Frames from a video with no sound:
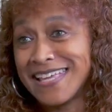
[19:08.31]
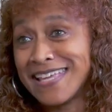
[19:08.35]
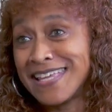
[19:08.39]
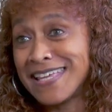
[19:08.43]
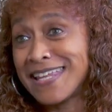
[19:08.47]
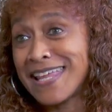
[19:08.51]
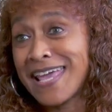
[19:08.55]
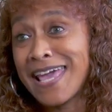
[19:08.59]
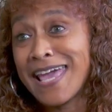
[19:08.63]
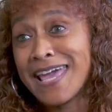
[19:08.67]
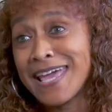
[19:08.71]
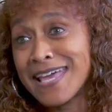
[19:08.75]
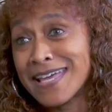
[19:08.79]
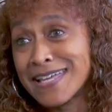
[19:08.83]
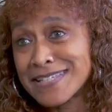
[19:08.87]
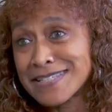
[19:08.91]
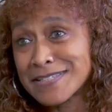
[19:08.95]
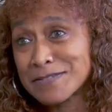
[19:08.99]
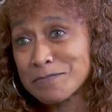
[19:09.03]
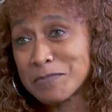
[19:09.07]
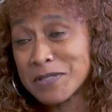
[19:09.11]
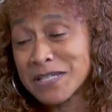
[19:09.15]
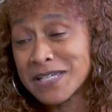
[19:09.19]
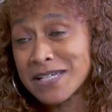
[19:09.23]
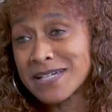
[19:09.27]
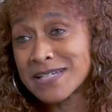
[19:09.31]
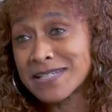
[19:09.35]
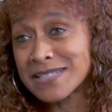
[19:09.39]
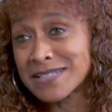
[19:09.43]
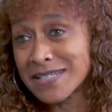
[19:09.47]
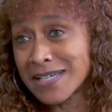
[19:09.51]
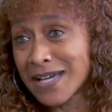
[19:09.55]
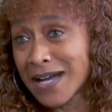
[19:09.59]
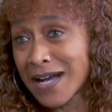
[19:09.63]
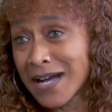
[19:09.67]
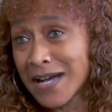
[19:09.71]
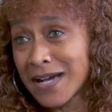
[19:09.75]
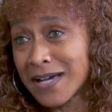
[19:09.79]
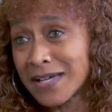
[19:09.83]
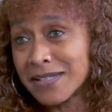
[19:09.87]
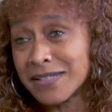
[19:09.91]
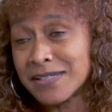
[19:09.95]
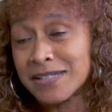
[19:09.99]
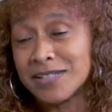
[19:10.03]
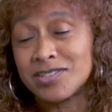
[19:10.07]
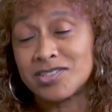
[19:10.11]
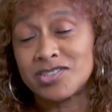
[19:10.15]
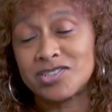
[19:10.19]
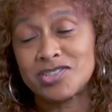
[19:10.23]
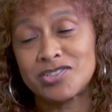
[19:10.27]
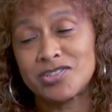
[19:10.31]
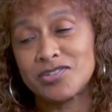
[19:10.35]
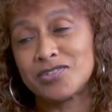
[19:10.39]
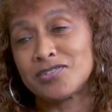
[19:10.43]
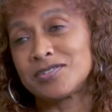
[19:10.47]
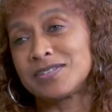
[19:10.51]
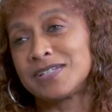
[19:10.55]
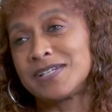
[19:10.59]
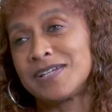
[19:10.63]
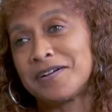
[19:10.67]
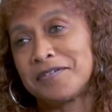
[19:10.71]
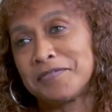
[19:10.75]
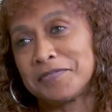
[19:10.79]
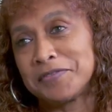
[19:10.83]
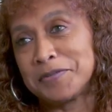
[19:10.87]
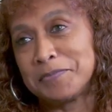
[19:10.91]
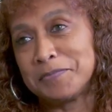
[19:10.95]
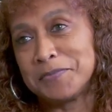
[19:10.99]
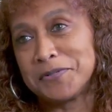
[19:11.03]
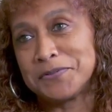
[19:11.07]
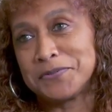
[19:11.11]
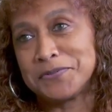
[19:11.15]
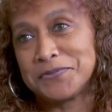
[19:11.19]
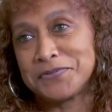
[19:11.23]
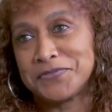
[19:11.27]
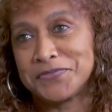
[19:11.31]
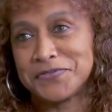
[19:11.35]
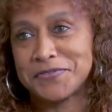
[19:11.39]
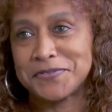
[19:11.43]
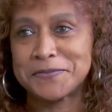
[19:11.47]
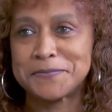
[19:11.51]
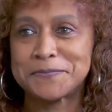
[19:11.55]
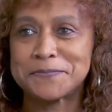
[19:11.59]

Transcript: It has, because God is surely on the move.